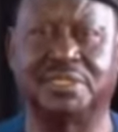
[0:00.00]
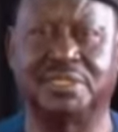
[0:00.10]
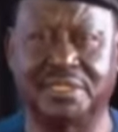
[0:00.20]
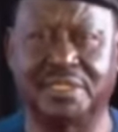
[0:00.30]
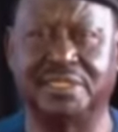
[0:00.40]

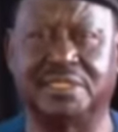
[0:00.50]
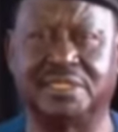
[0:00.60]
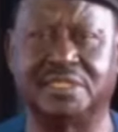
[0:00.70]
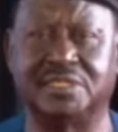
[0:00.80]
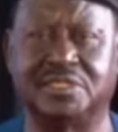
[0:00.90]
We
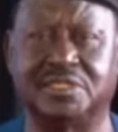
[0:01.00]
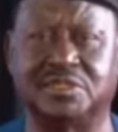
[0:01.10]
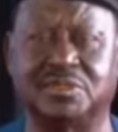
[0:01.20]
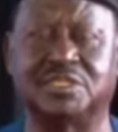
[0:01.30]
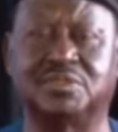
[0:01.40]
need
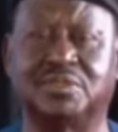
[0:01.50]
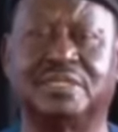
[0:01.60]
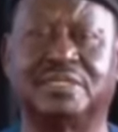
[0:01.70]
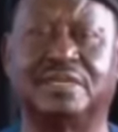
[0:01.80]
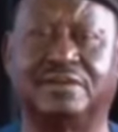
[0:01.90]
to
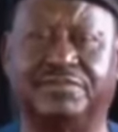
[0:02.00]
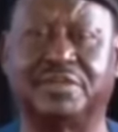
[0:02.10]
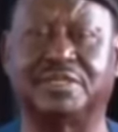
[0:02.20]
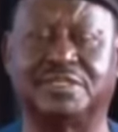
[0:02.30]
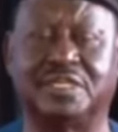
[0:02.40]
ensure that
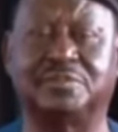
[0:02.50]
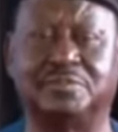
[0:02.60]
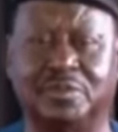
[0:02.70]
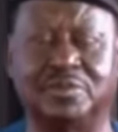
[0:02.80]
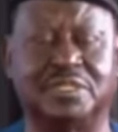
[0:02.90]
Africa
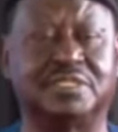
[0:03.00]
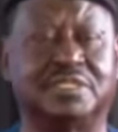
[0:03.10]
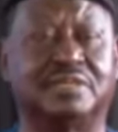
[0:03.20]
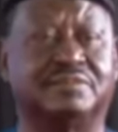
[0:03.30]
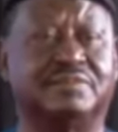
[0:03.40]
trades more with
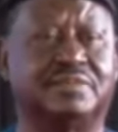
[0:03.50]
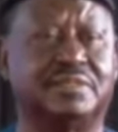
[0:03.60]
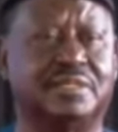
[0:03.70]
itself